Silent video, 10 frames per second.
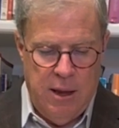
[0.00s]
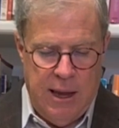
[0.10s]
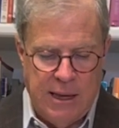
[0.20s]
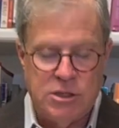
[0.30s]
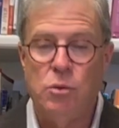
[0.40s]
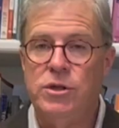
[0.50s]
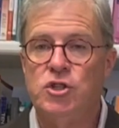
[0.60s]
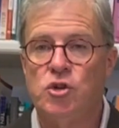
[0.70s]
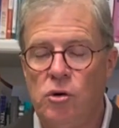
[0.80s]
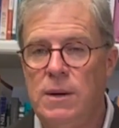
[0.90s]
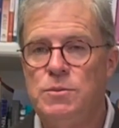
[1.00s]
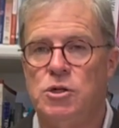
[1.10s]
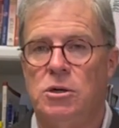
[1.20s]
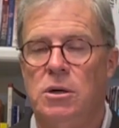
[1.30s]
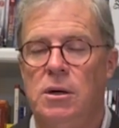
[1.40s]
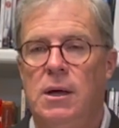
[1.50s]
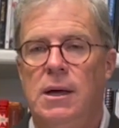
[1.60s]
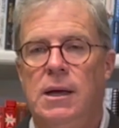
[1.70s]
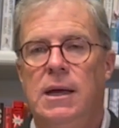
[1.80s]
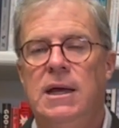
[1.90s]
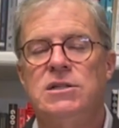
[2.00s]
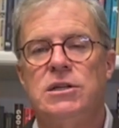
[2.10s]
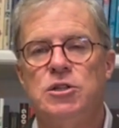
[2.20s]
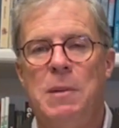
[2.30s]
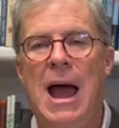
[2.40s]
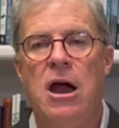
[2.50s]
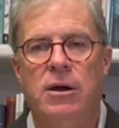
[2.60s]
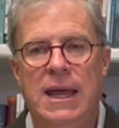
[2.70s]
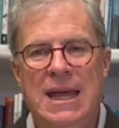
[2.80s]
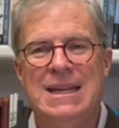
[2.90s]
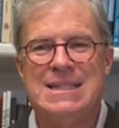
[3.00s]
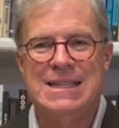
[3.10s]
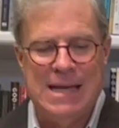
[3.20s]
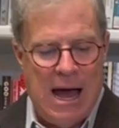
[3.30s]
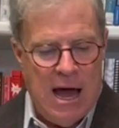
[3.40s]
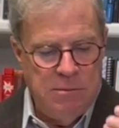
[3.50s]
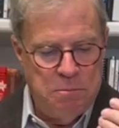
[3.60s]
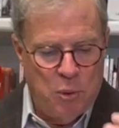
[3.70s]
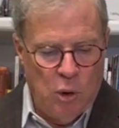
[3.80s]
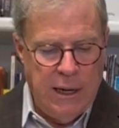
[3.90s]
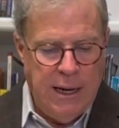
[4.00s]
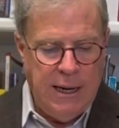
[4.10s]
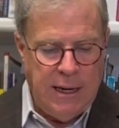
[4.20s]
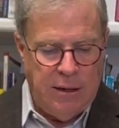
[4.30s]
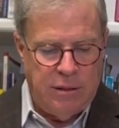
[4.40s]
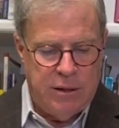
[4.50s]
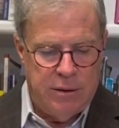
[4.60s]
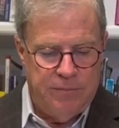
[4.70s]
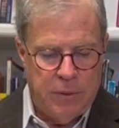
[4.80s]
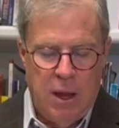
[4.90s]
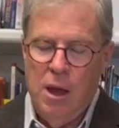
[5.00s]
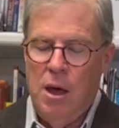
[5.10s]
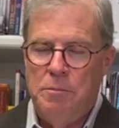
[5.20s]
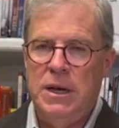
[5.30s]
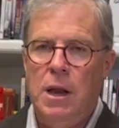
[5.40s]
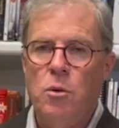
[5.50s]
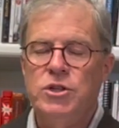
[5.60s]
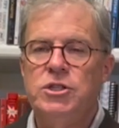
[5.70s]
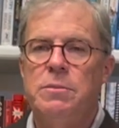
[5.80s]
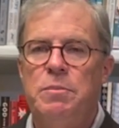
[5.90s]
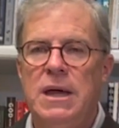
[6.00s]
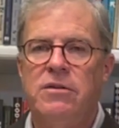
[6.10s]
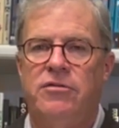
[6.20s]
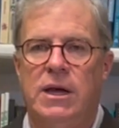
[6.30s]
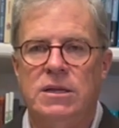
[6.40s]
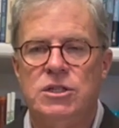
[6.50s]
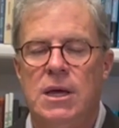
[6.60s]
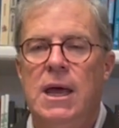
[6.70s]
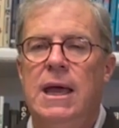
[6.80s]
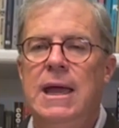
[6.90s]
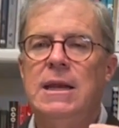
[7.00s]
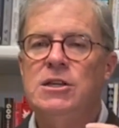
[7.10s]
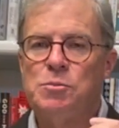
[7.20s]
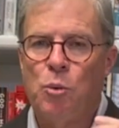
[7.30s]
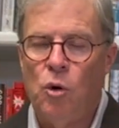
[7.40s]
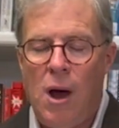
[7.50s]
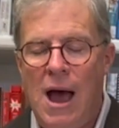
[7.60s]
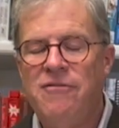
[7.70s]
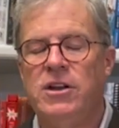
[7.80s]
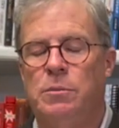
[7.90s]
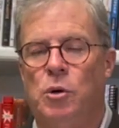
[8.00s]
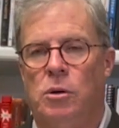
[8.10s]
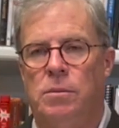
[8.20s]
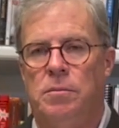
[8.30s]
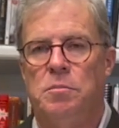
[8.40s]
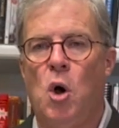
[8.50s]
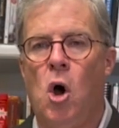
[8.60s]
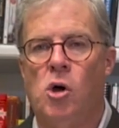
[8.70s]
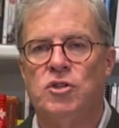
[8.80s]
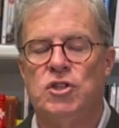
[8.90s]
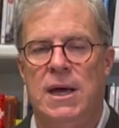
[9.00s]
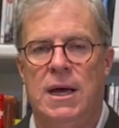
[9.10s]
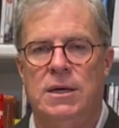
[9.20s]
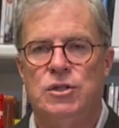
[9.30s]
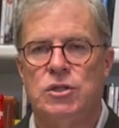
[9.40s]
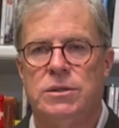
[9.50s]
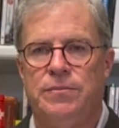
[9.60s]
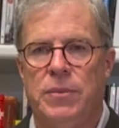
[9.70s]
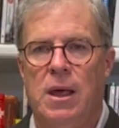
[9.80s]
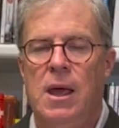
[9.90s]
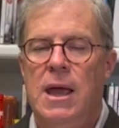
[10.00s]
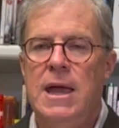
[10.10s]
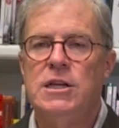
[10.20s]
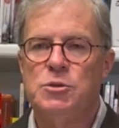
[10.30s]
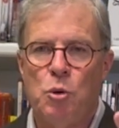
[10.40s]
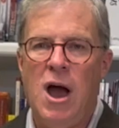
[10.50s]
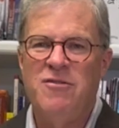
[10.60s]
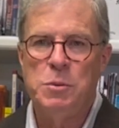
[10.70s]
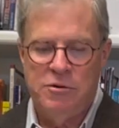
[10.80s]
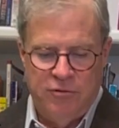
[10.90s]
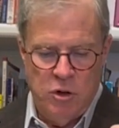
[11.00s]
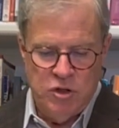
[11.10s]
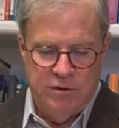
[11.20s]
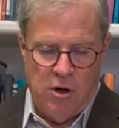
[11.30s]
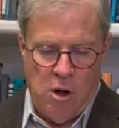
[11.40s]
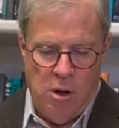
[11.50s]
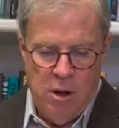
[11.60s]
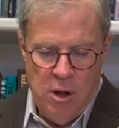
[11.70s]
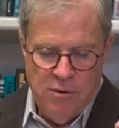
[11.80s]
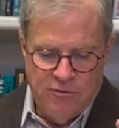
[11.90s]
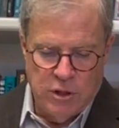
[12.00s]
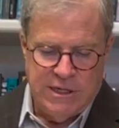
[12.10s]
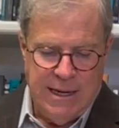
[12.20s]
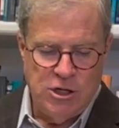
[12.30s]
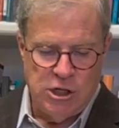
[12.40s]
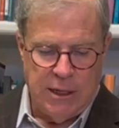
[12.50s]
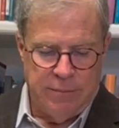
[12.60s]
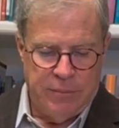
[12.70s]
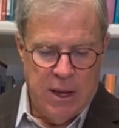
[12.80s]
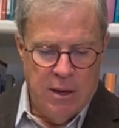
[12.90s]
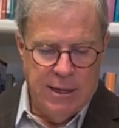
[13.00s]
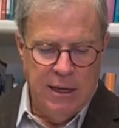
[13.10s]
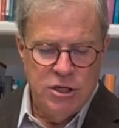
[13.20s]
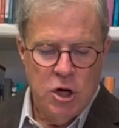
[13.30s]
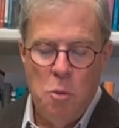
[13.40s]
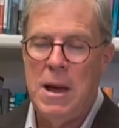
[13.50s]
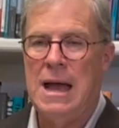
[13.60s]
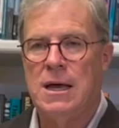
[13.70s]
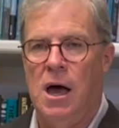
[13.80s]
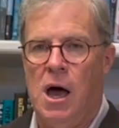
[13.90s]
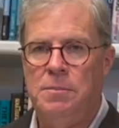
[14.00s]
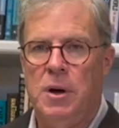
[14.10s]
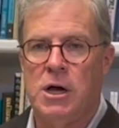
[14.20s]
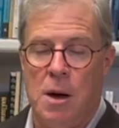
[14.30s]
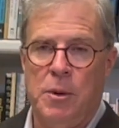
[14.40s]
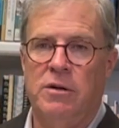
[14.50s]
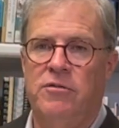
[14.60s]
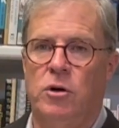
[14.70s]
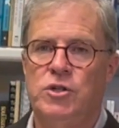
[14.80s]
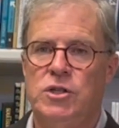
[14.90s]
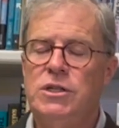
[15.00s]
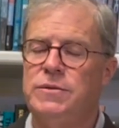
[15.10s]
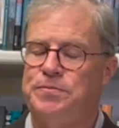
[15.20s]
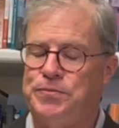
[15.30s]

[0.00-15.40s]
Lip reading: And so the Scripture is inspired. It is God-breathed. But notice the benefits. It is profitable, Paul says. It is profitable, first of all, for teaching. Now, let's go back up a couple of verses,